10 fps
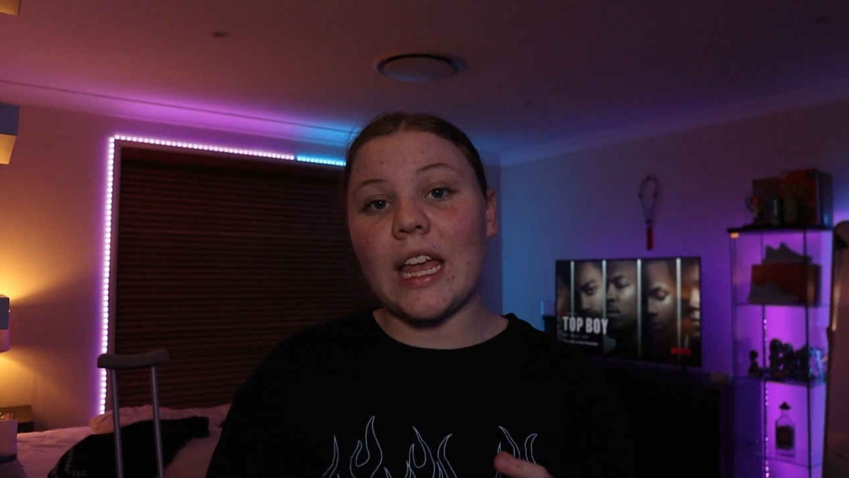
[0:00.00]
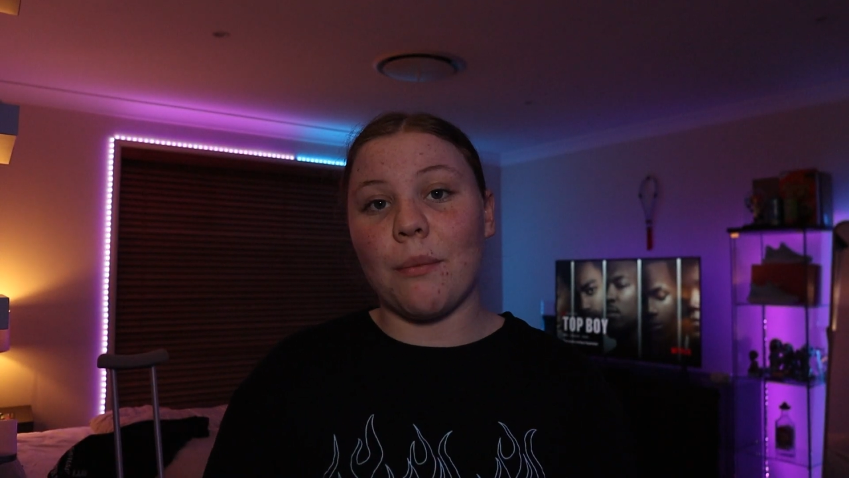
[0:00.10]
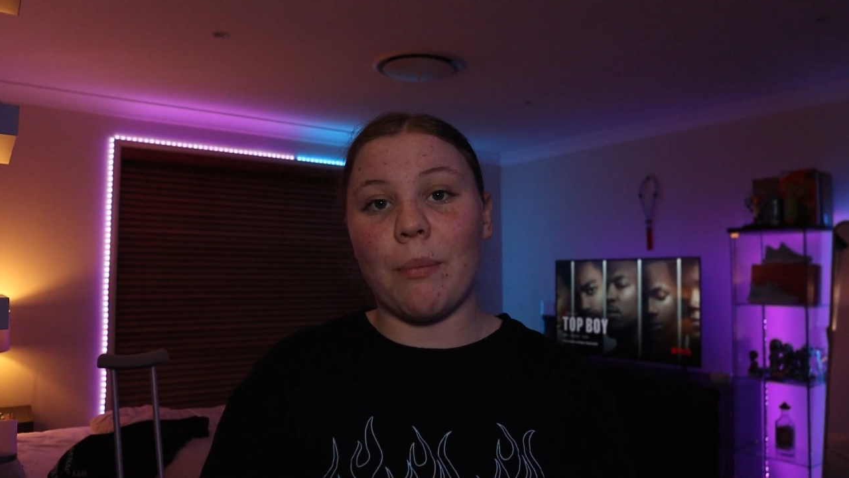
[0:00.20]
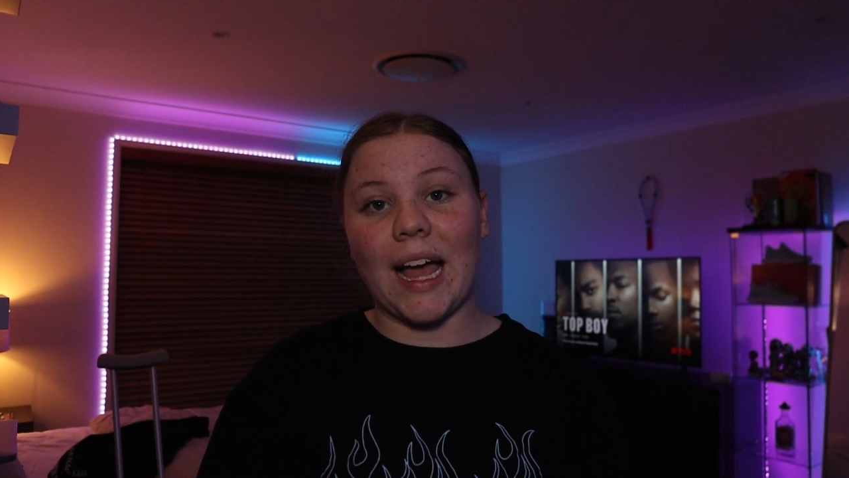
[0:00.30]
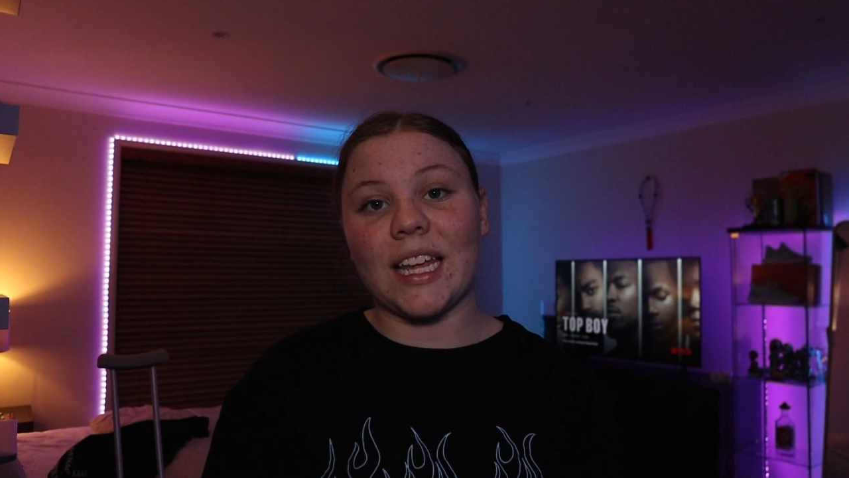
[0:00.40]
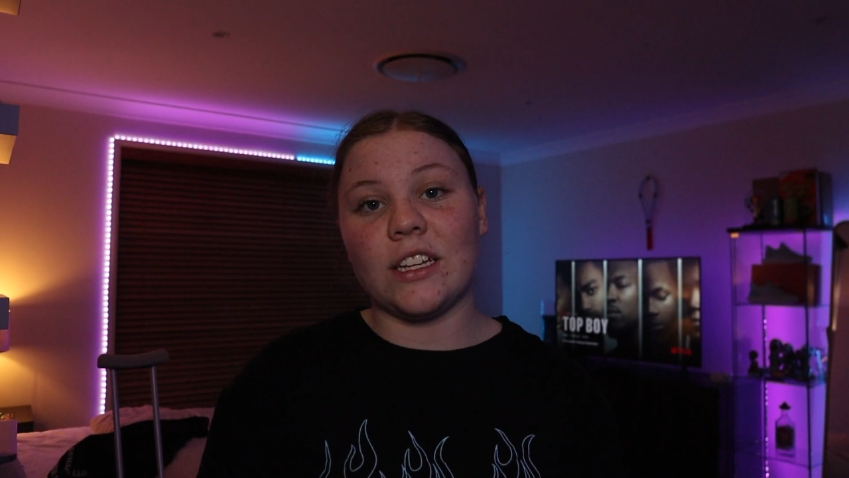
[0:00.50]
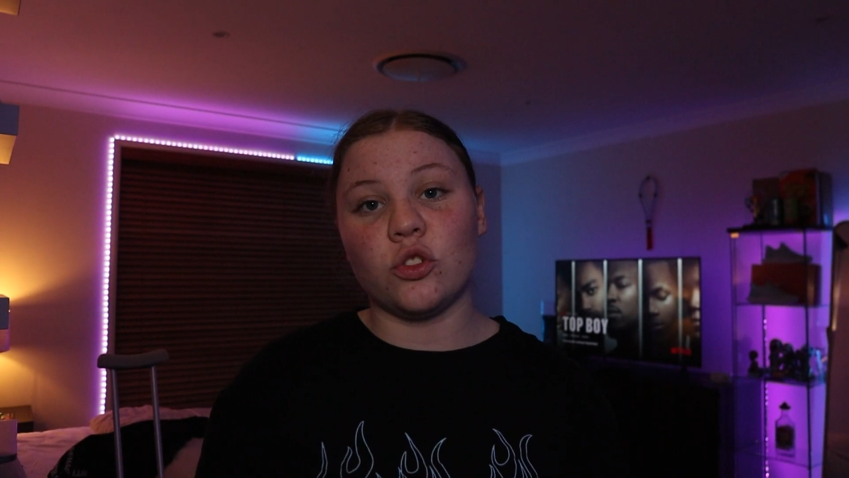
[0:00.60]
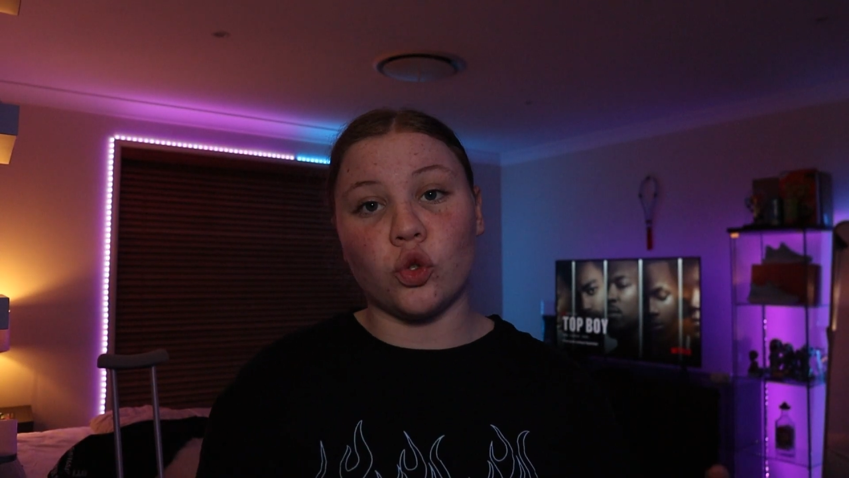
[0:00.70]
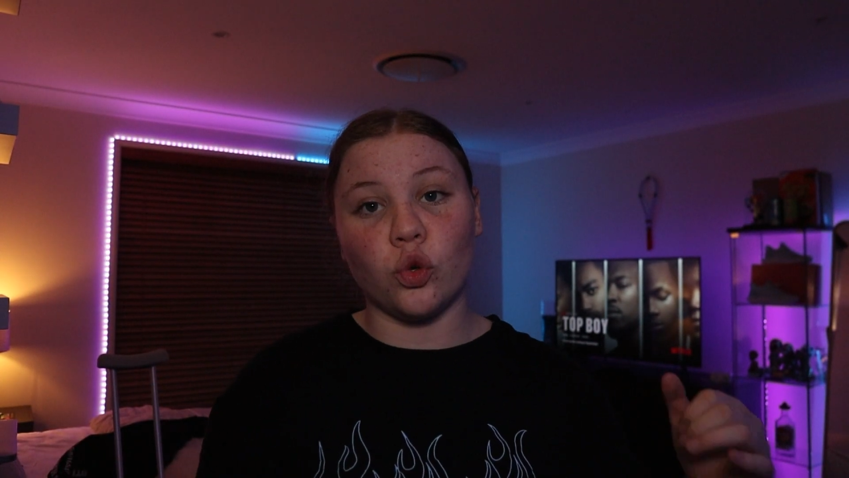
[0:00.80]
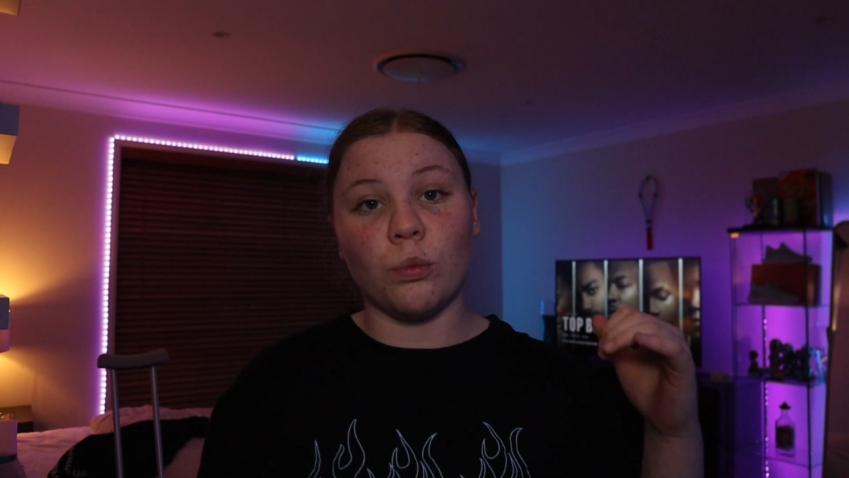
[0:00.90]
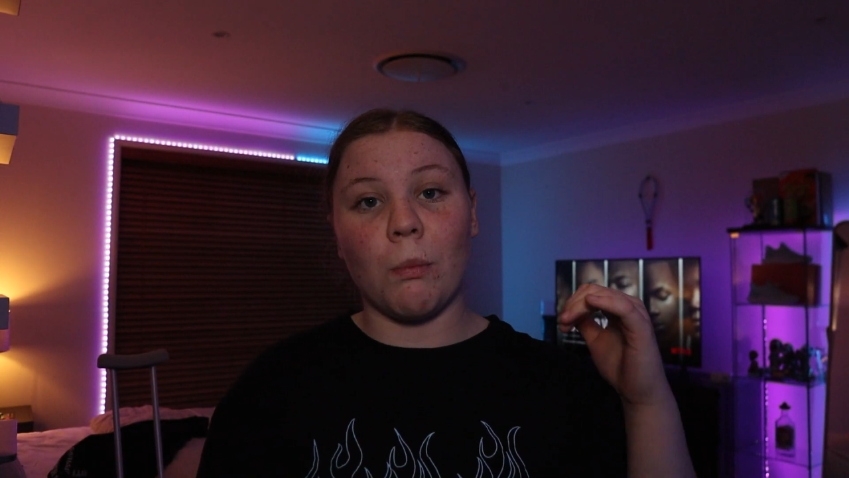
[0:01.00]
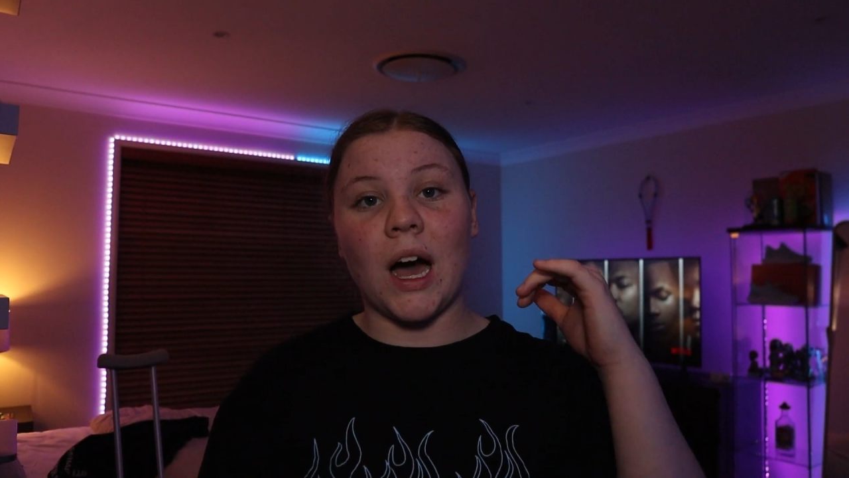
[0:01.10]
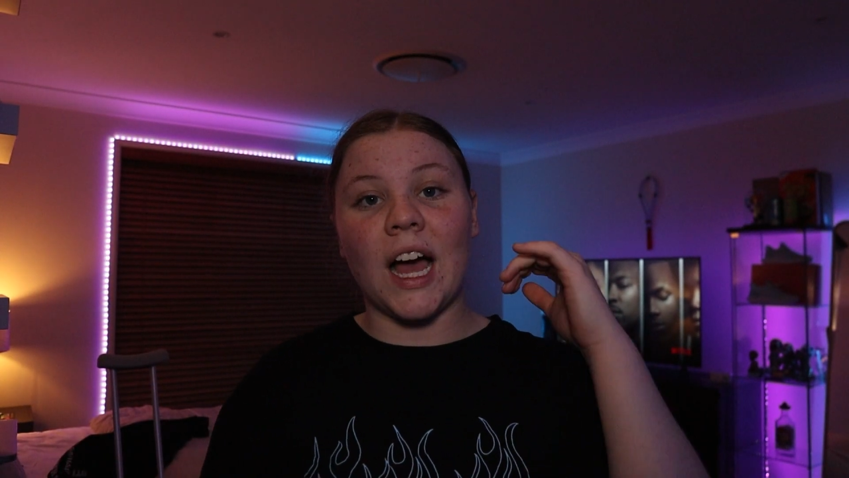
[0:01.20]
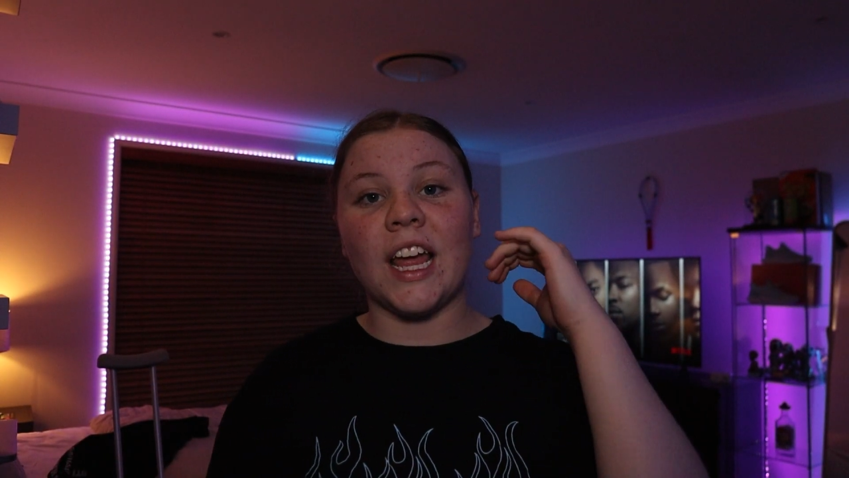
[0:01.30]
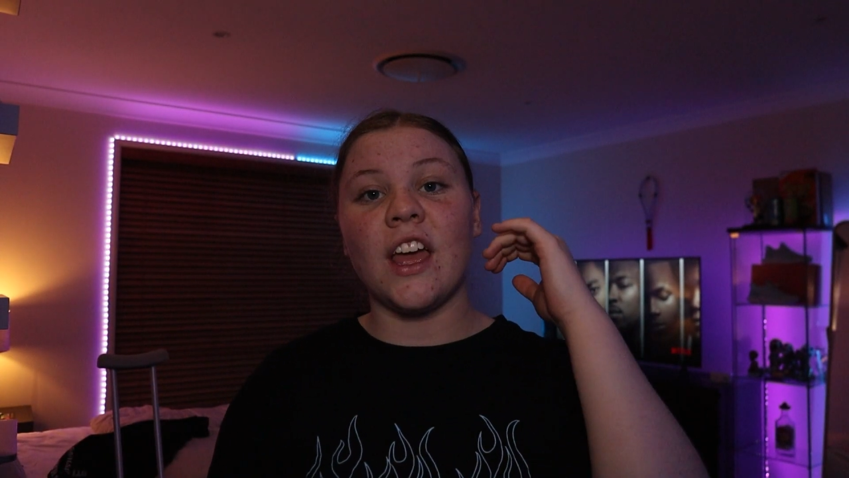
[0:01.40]
get back into
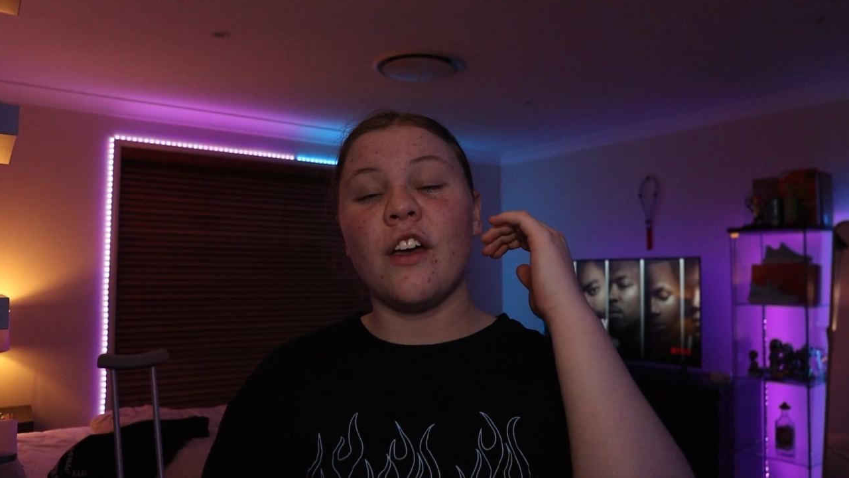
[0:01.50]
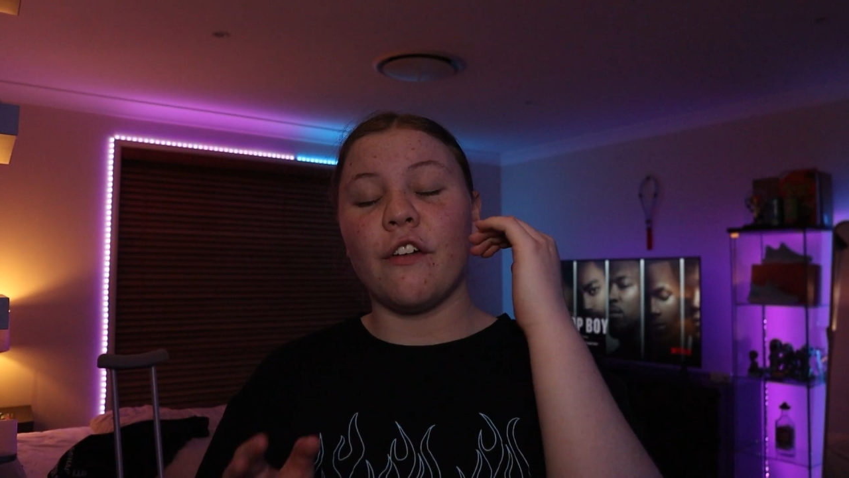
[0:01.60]
my